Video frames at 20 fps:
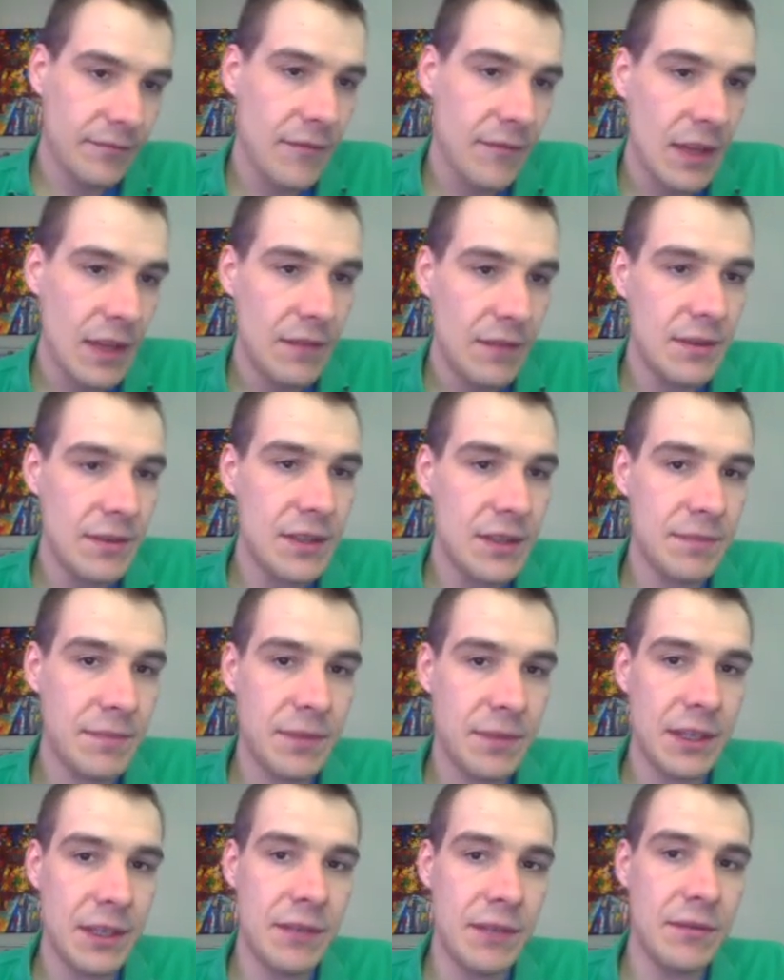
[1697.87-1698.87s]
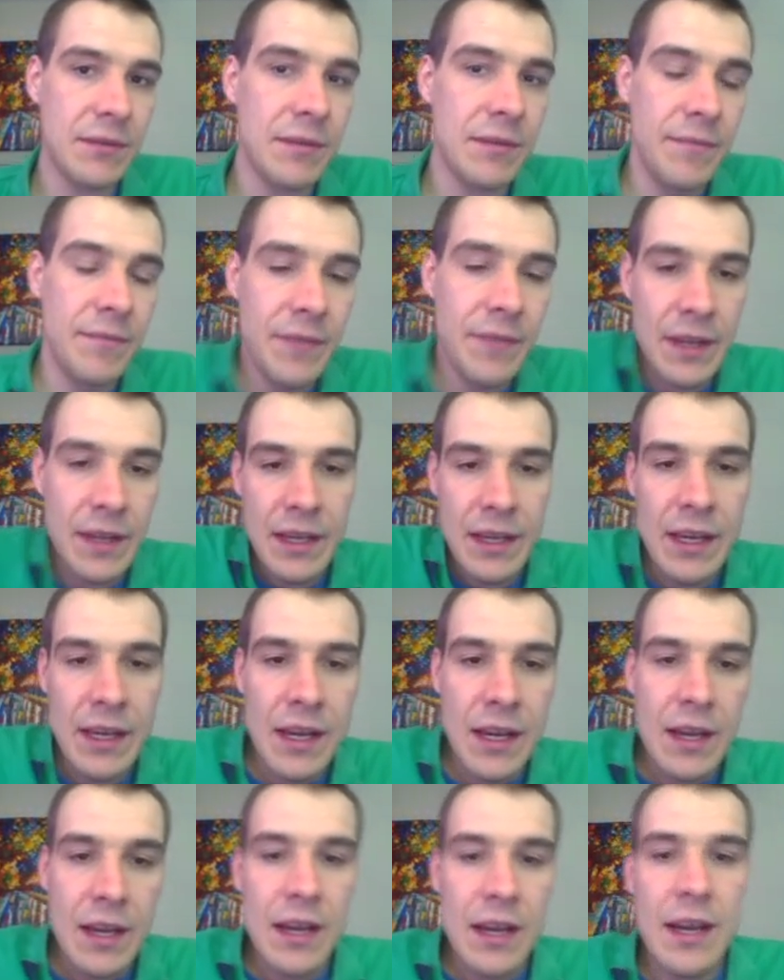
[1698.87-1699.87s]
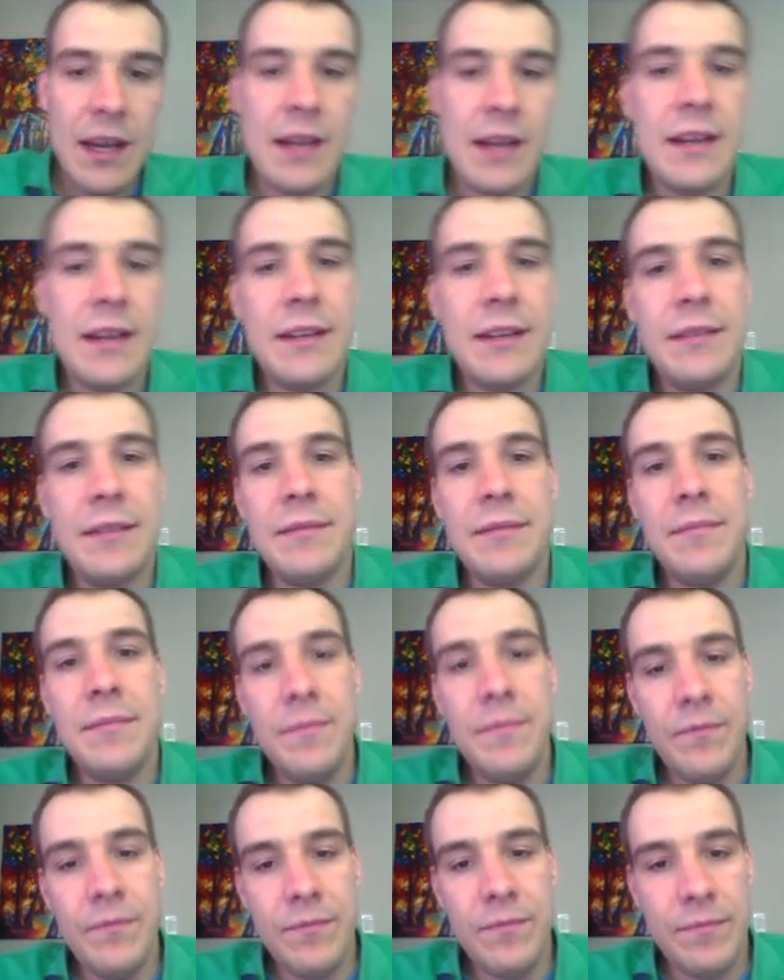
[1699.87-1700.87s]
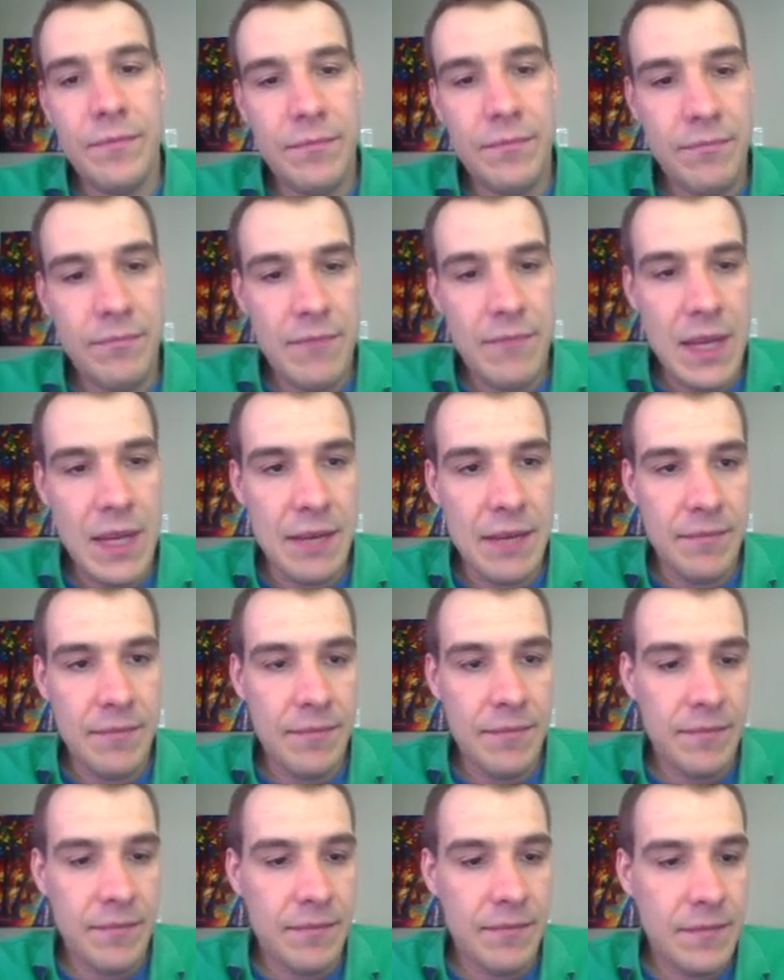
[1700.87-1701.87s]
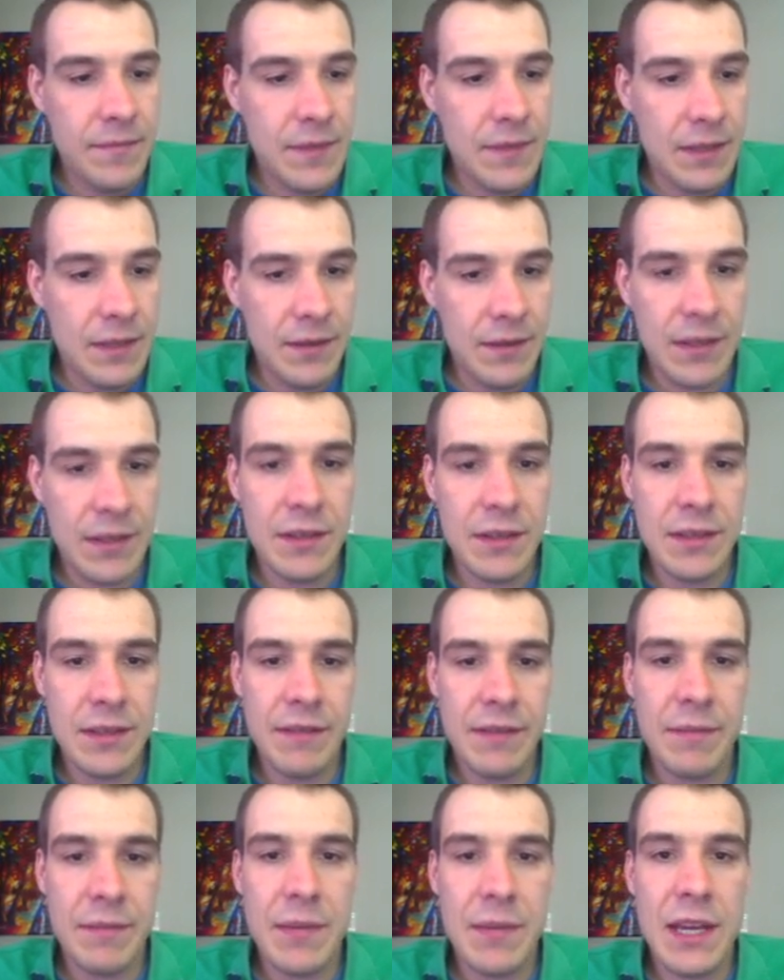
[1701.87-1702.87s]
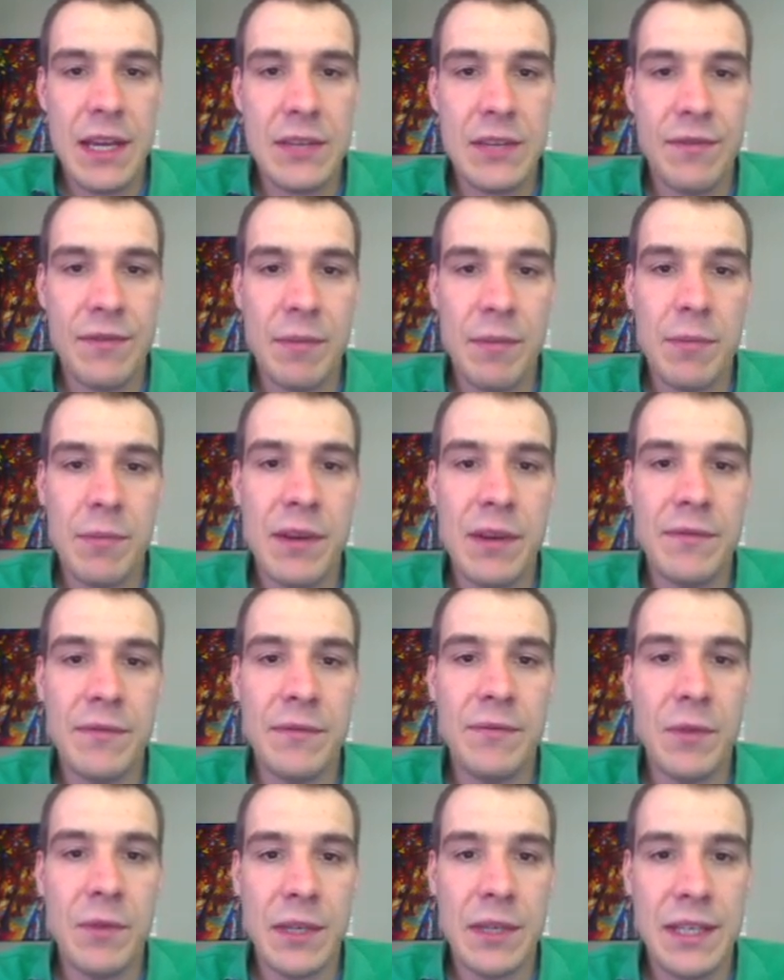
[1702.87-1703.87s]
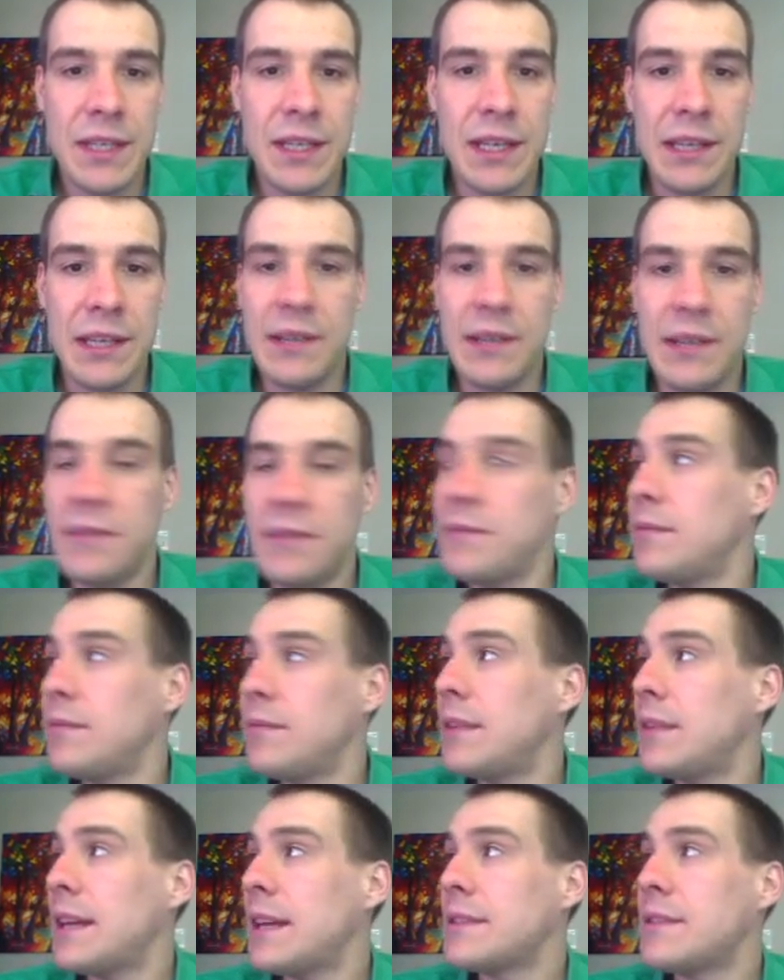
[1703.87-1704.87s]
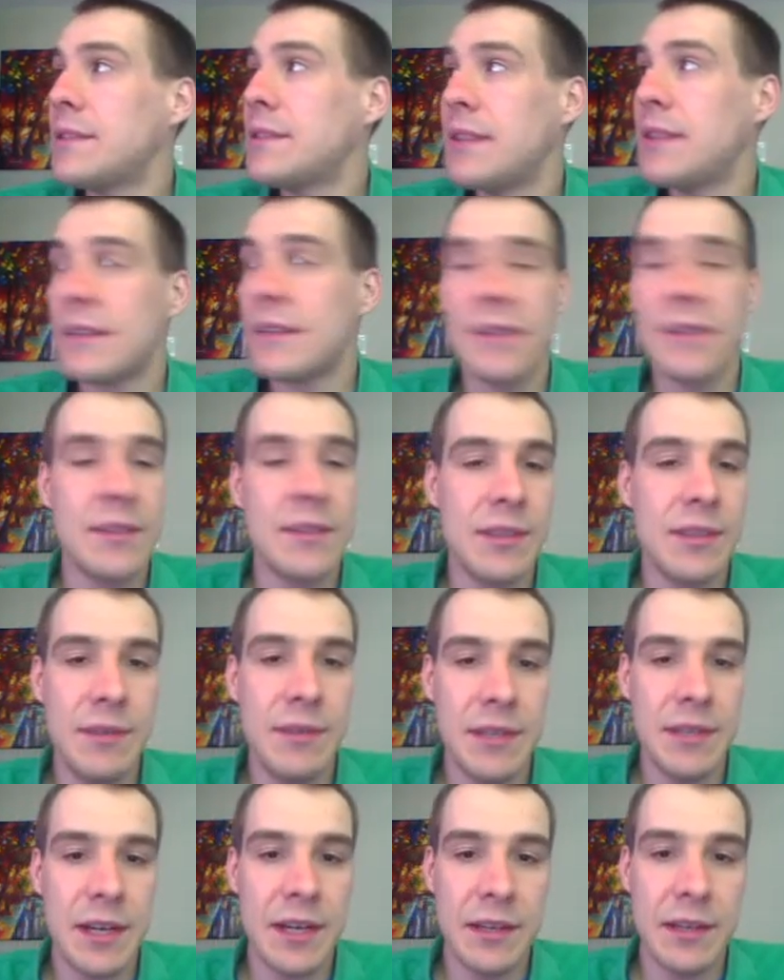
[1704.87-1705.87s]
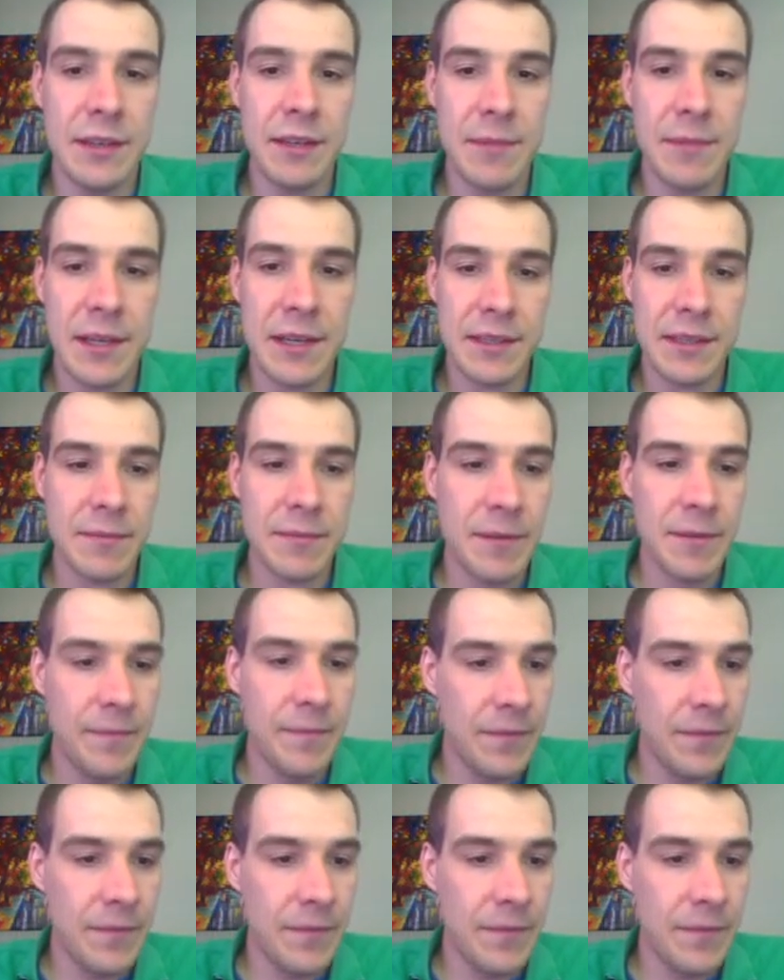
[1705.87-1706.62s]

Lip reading: Which is pretty cool. Yeah. So, and you can also have a pH of above 14. That's also entirely possible.